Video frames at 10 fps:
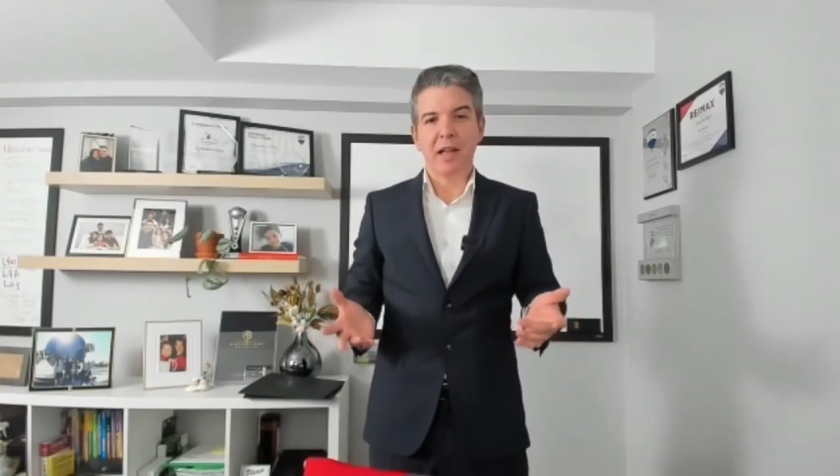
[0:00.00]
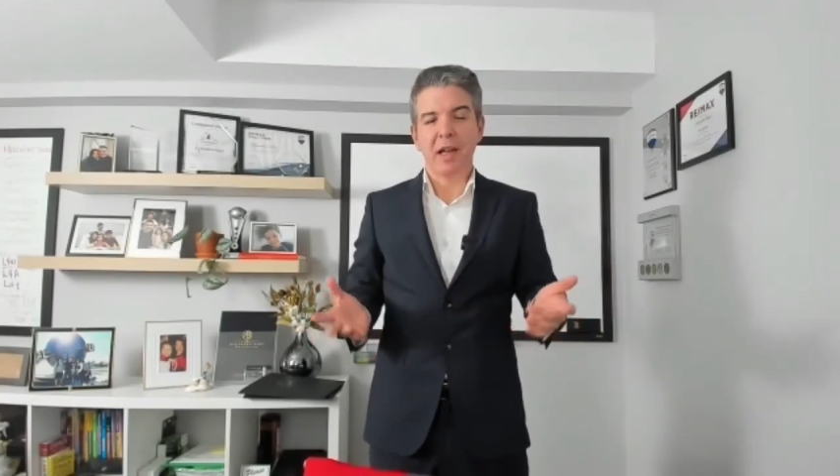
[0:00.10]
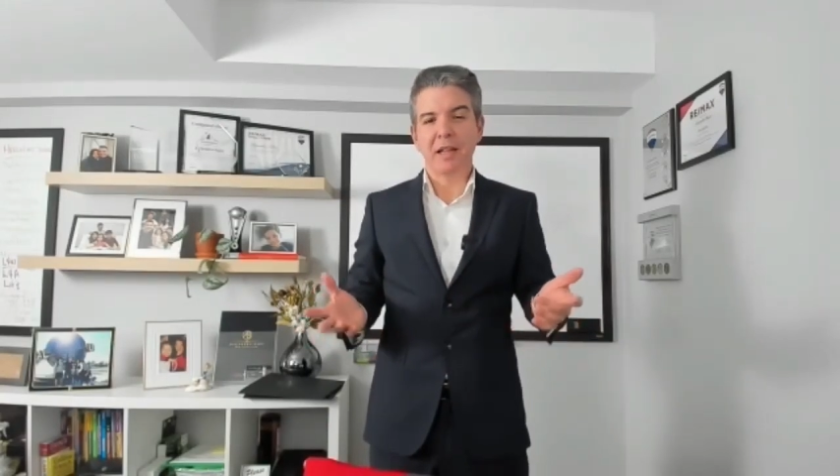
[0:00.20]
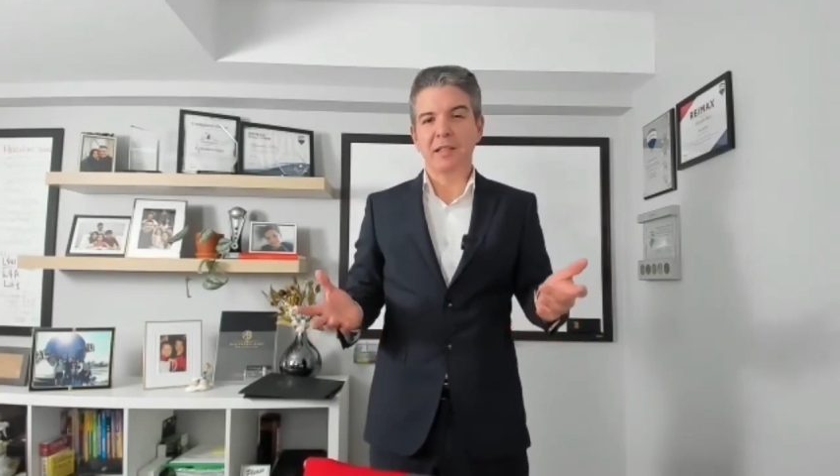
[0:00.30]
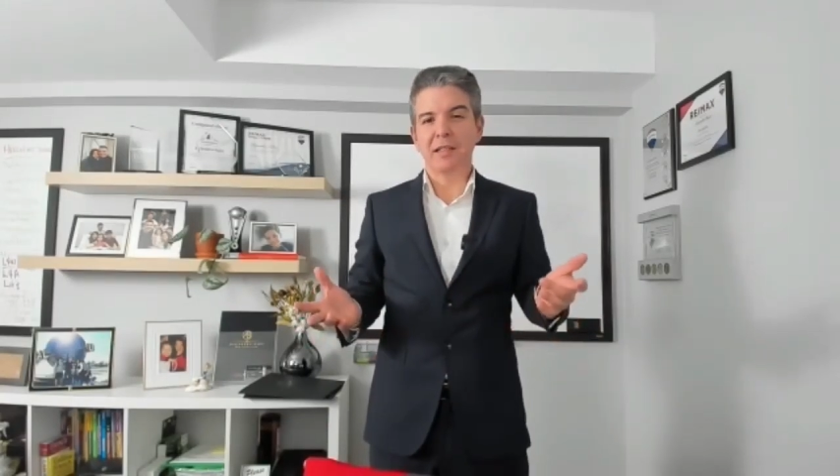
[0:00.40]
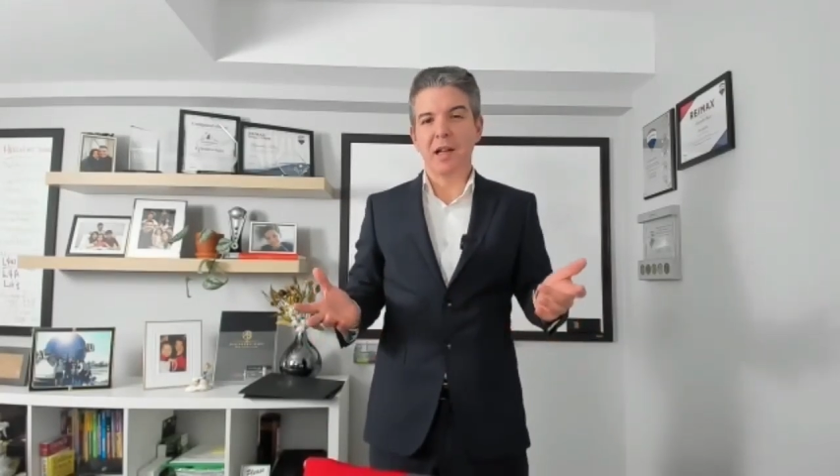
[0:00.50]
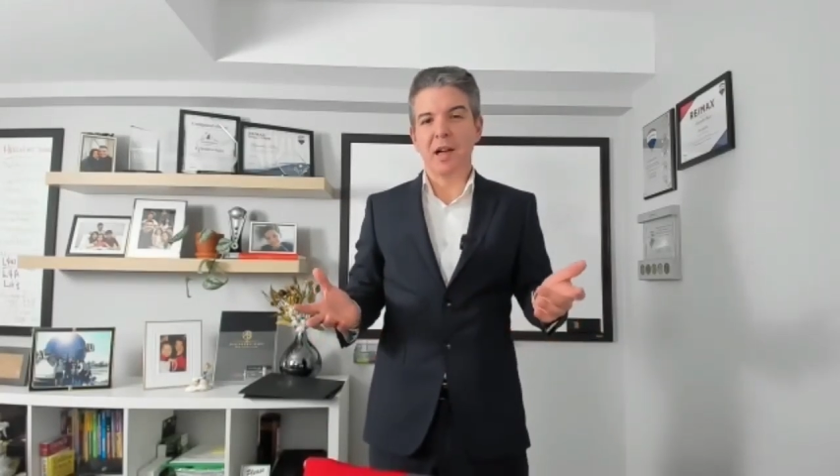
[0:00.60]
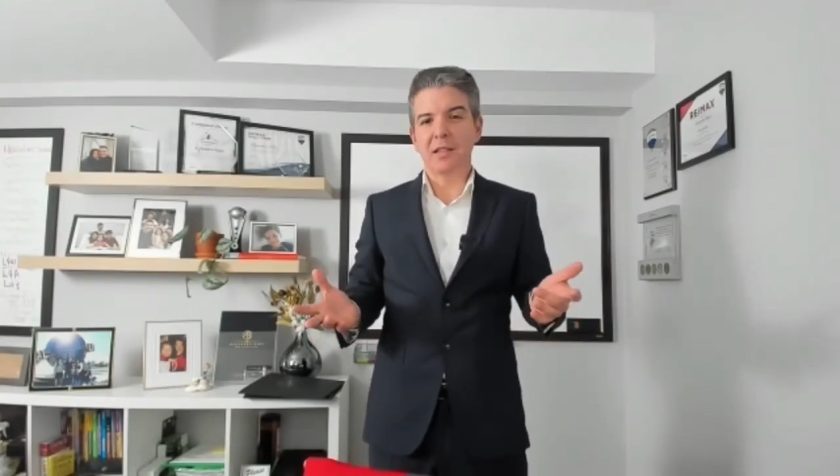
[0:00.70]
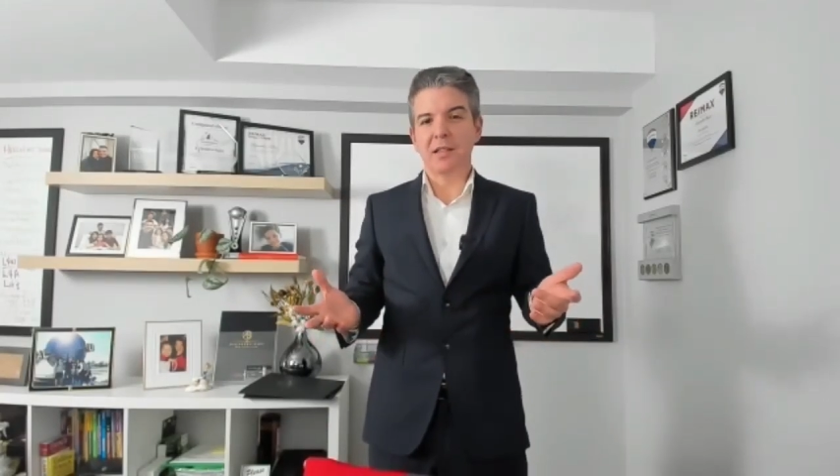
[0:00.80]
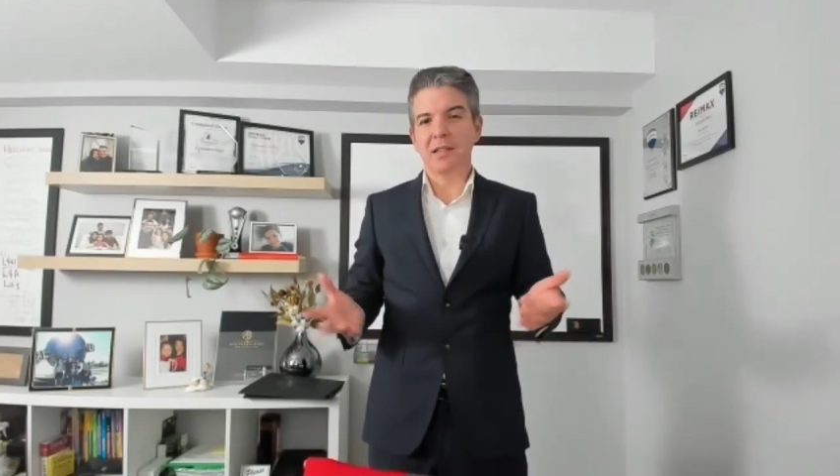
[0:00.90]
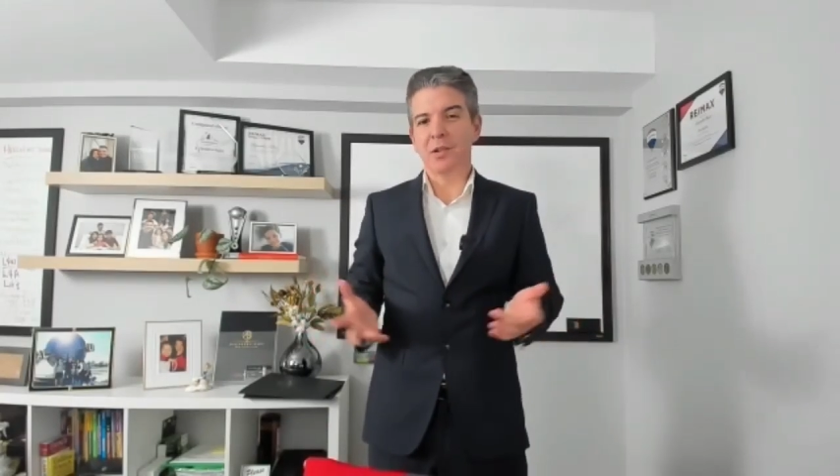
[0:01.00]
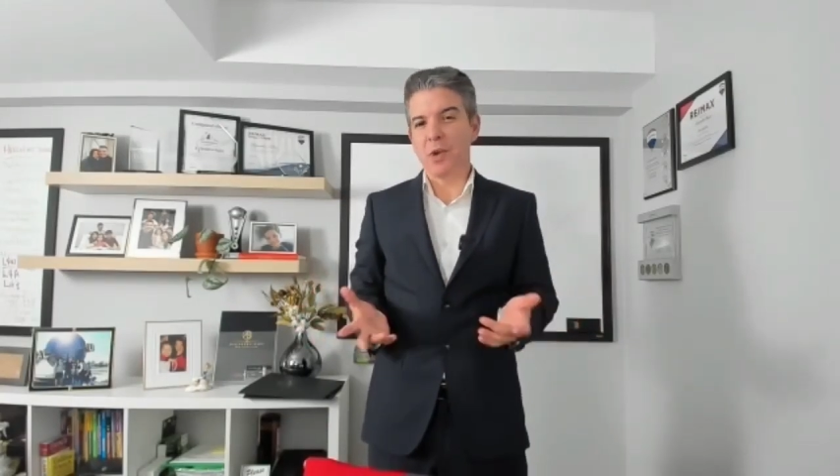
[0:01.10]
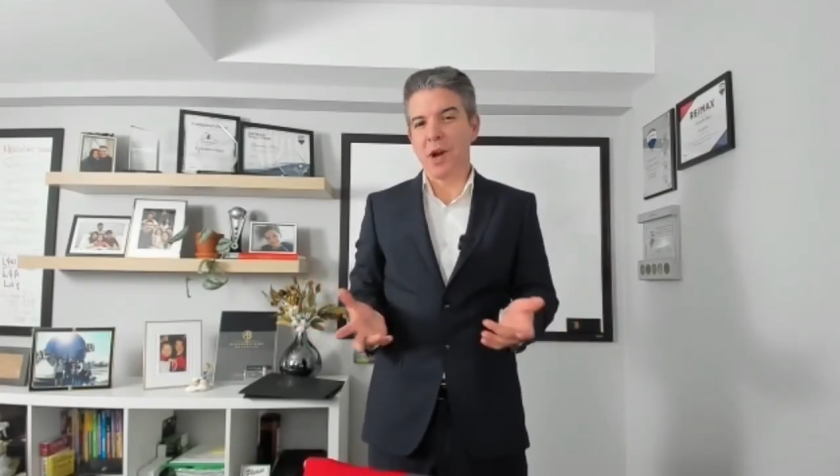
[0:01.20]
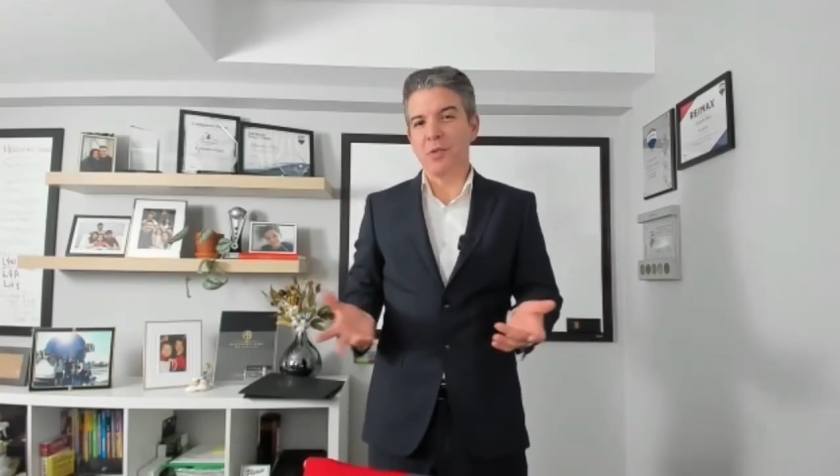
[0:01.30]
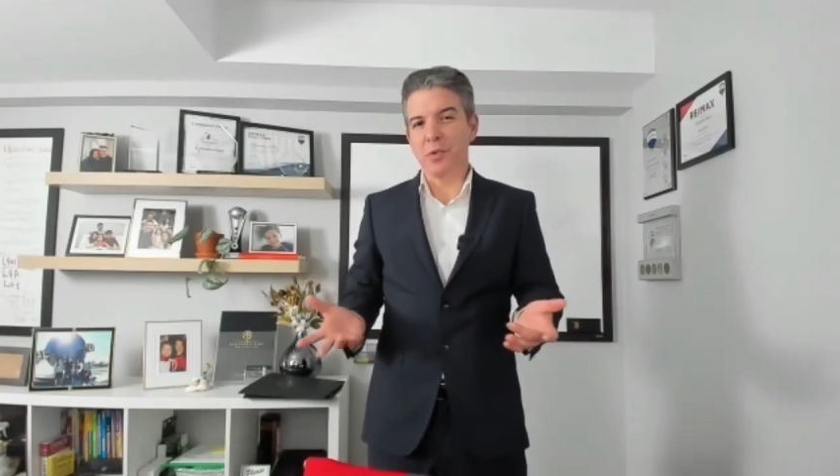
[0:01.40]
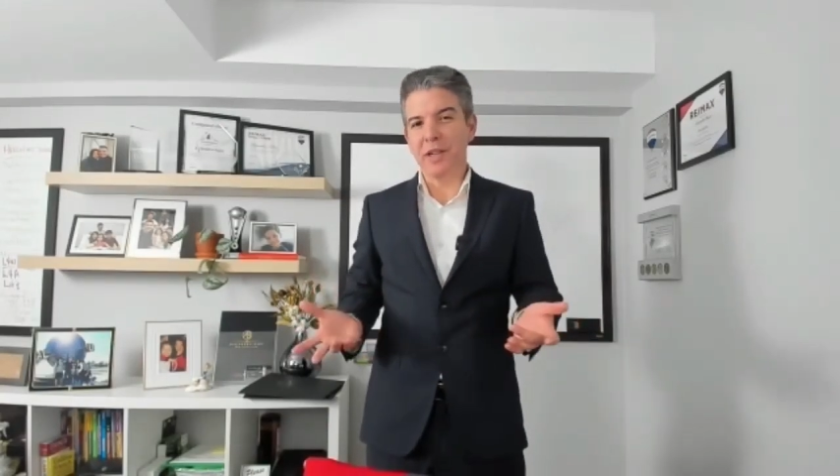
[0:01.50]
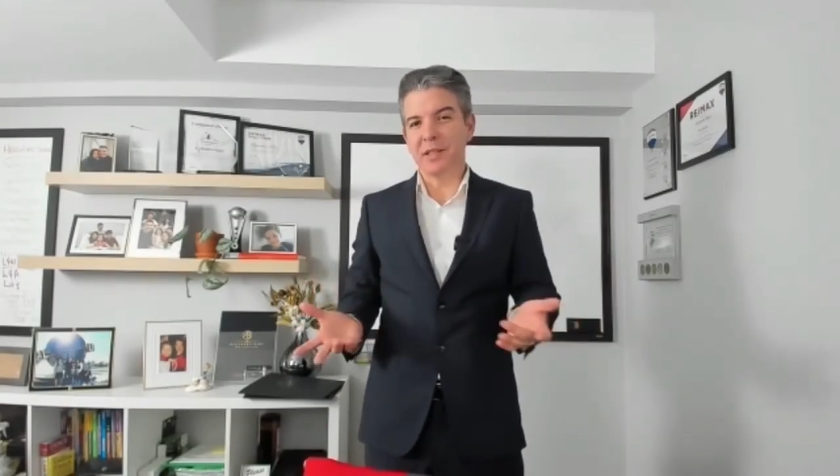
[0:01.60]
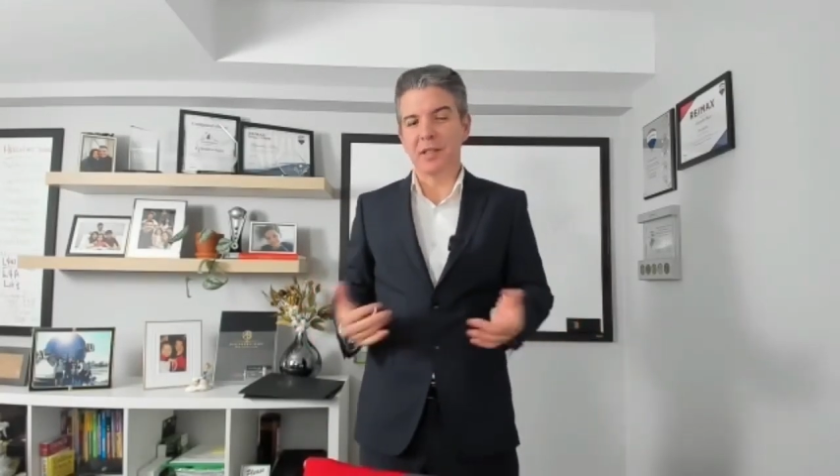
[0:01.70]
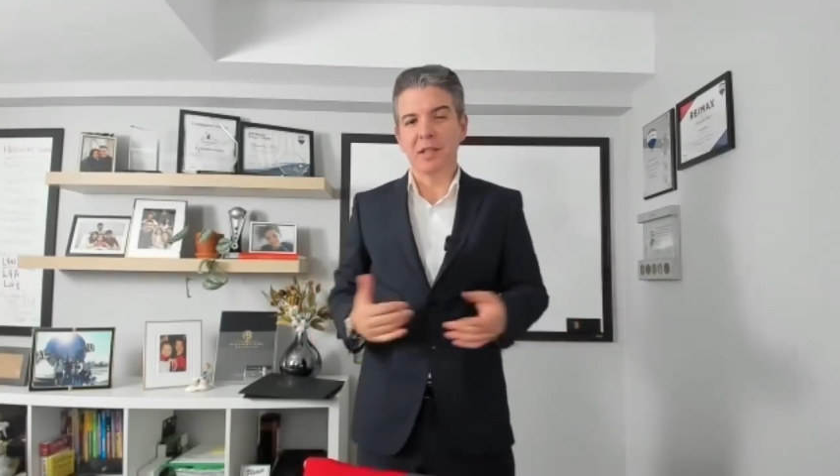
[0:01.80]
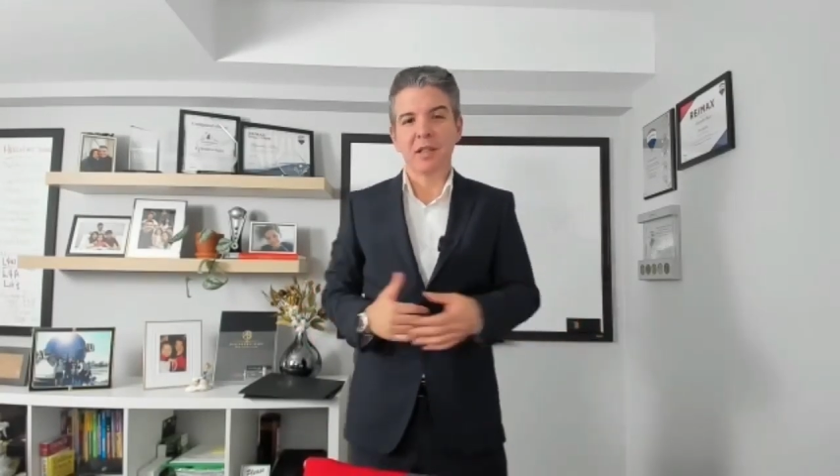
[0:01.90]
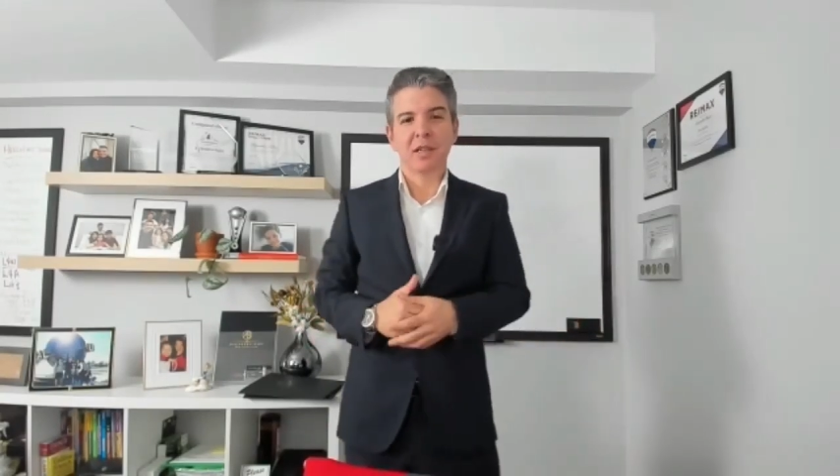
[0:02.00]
and it's not the right reason.